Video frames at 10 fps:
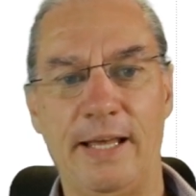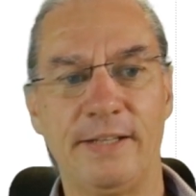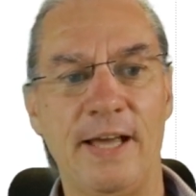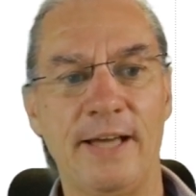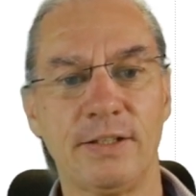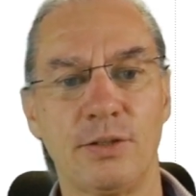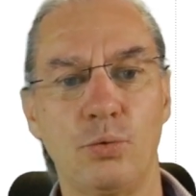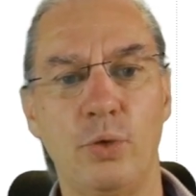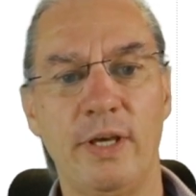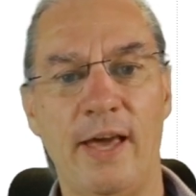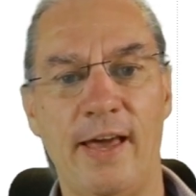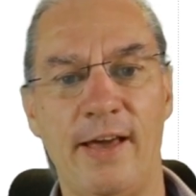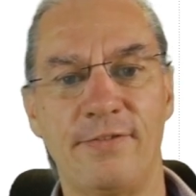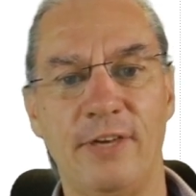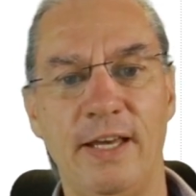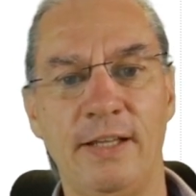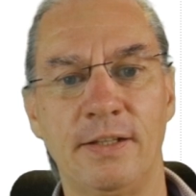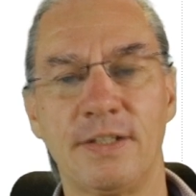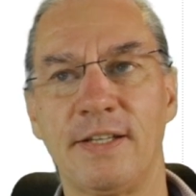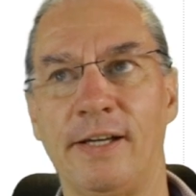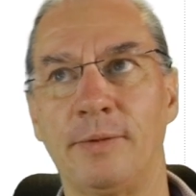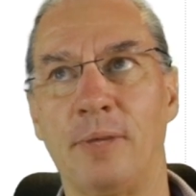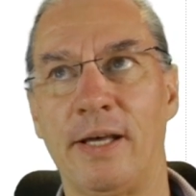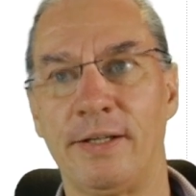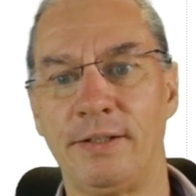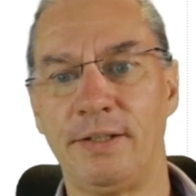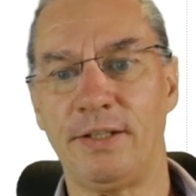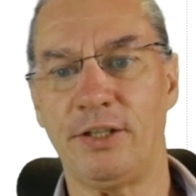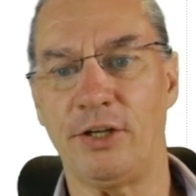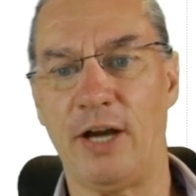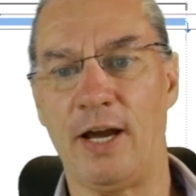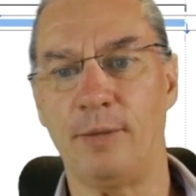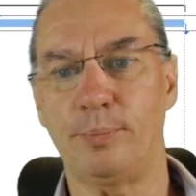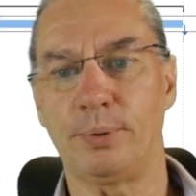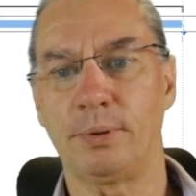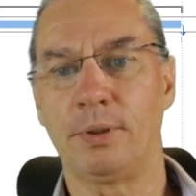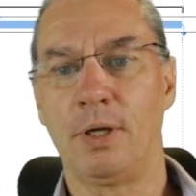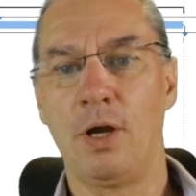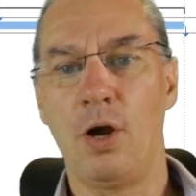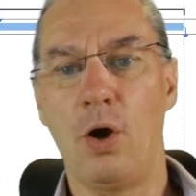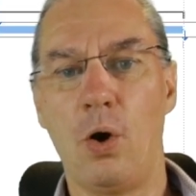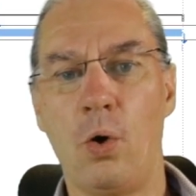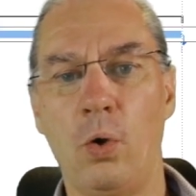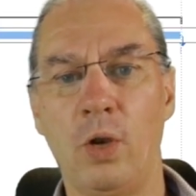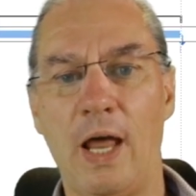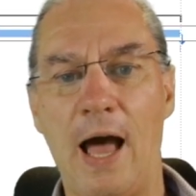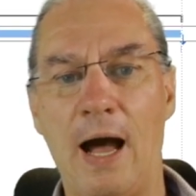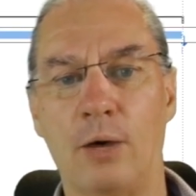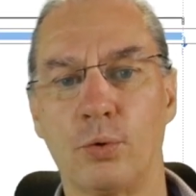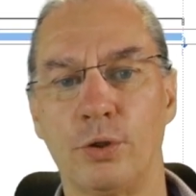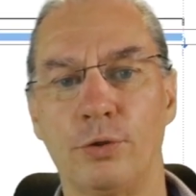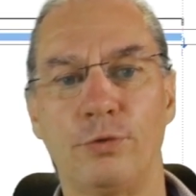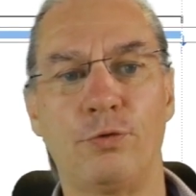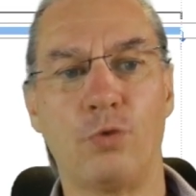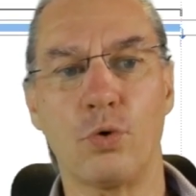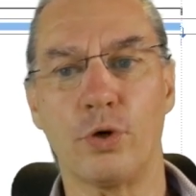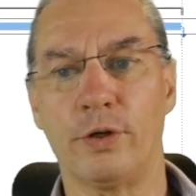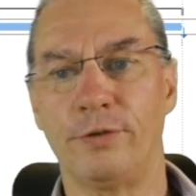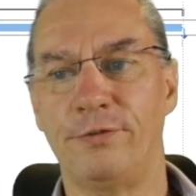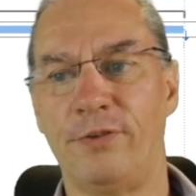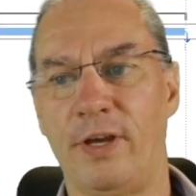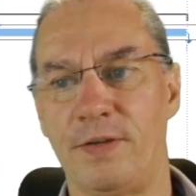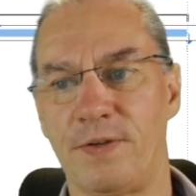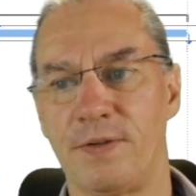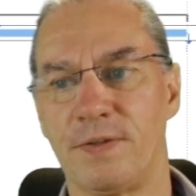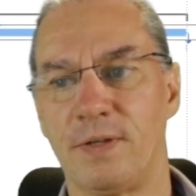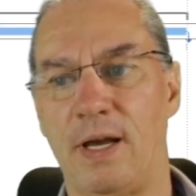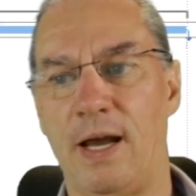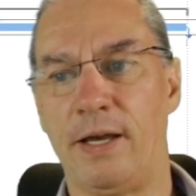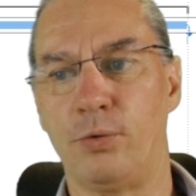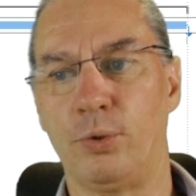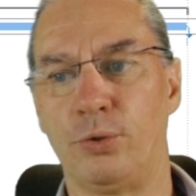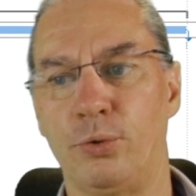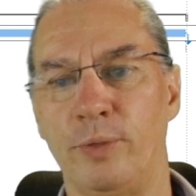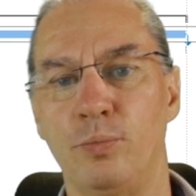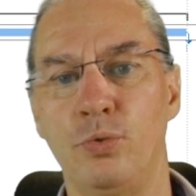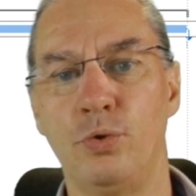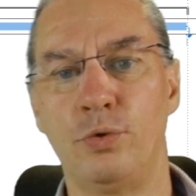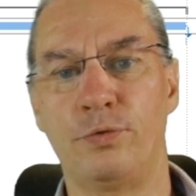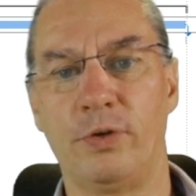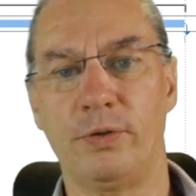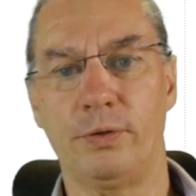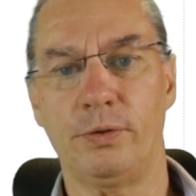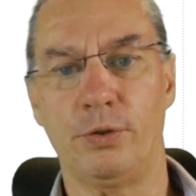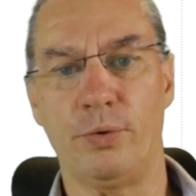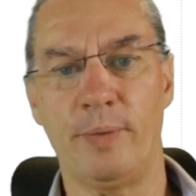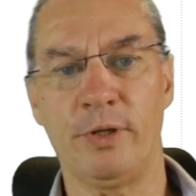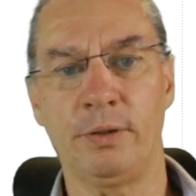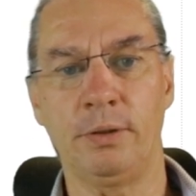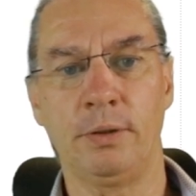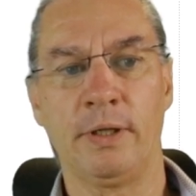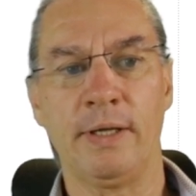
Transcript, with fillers: Like that, we have in the timeline here up all our four phases. I will remove the ribbon.